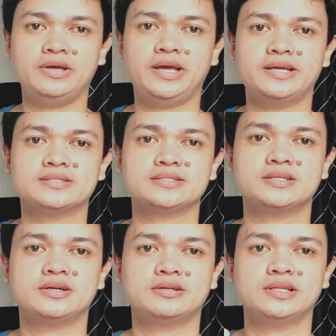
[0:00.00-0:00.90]
Okay,
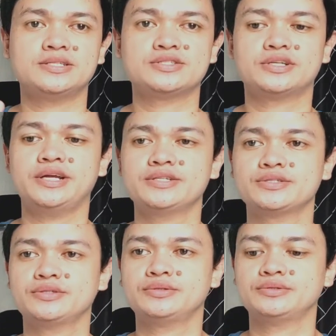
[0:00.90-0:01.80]
so let's try
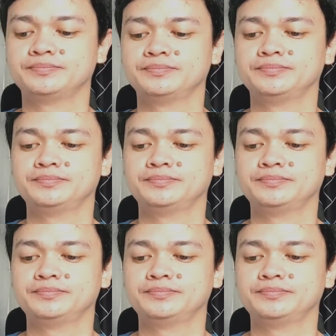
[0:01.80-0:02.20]
to